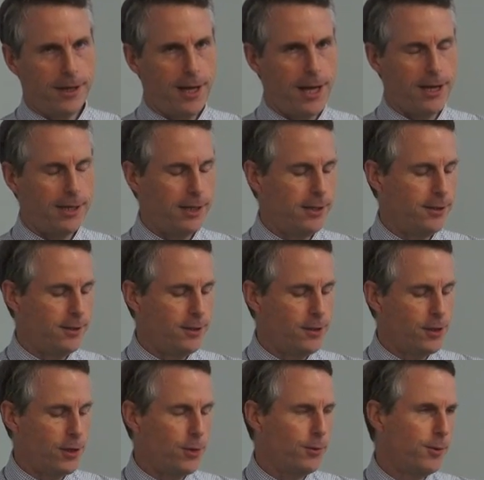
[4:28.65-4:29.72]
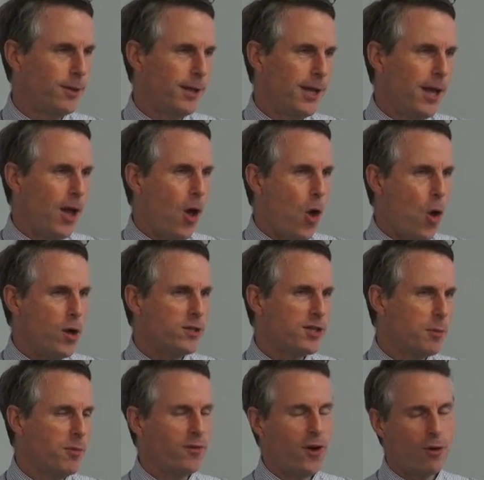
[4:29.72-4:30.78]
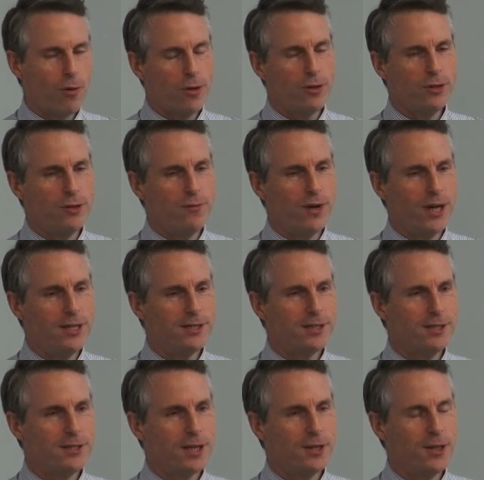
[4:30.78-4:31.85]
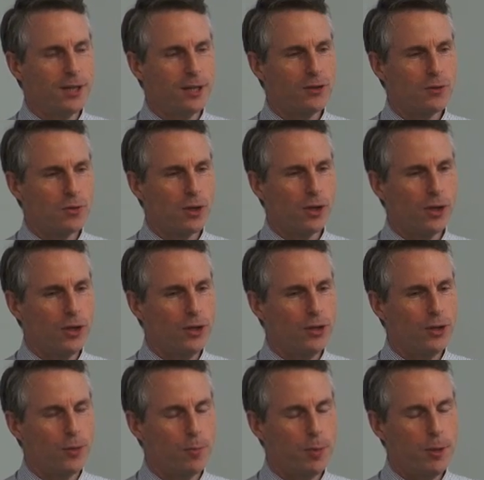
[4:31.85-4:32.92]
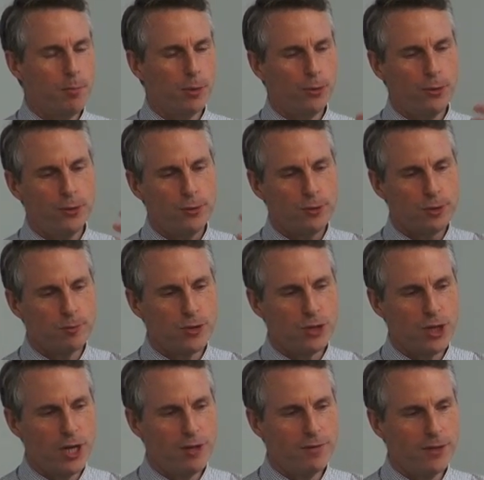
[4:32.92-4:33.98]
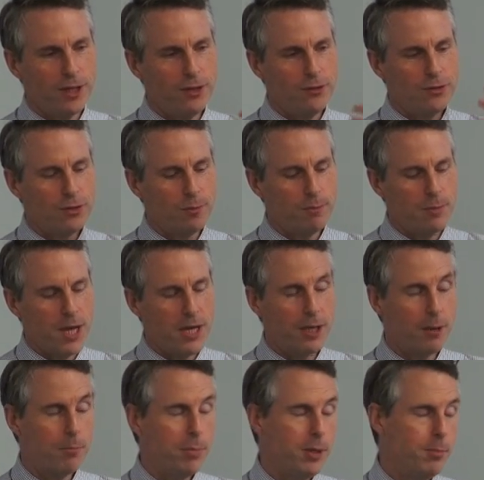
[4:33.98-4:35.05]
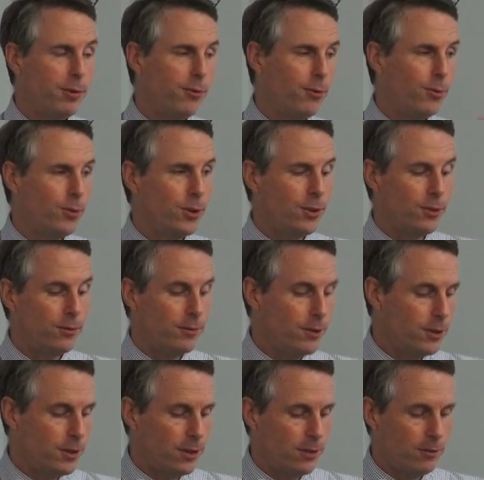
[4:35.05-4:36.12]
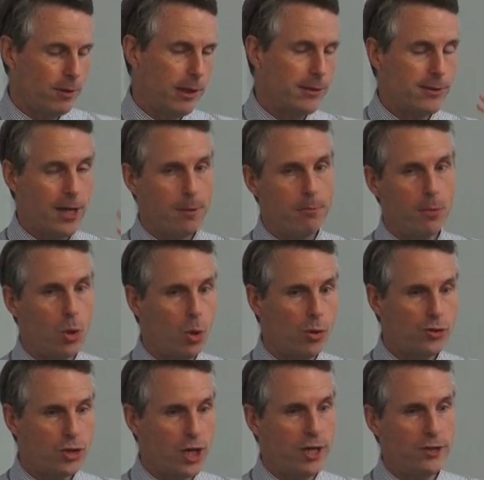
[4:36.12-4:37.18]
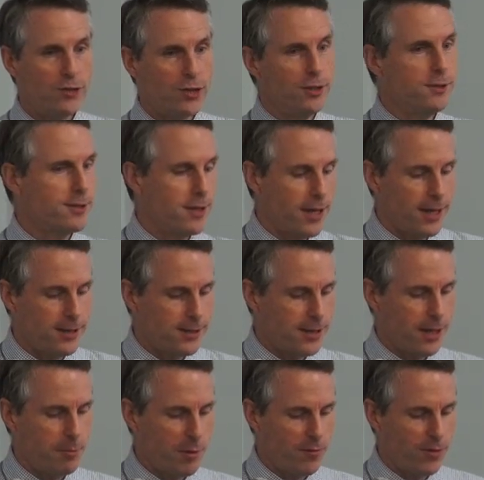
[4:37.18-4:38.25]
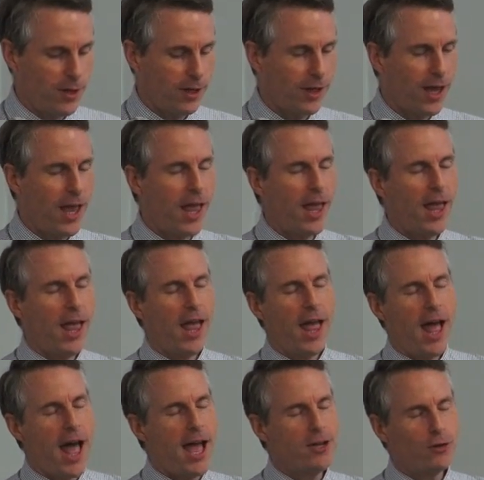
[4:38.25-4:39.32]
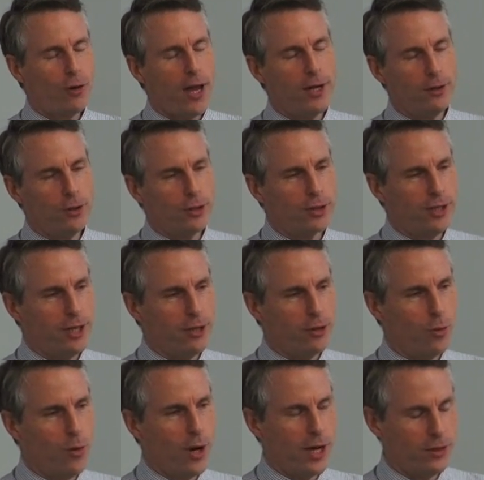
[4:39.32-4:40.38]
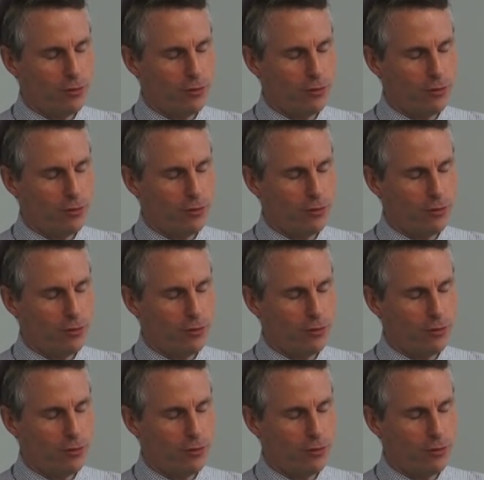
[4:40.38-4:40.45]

I can, you know, on some of our other devices, I think it's, you know, people do some shaving, they do some makeup, people will, you know, has that mole changed in size type of thing. I try to look the other way.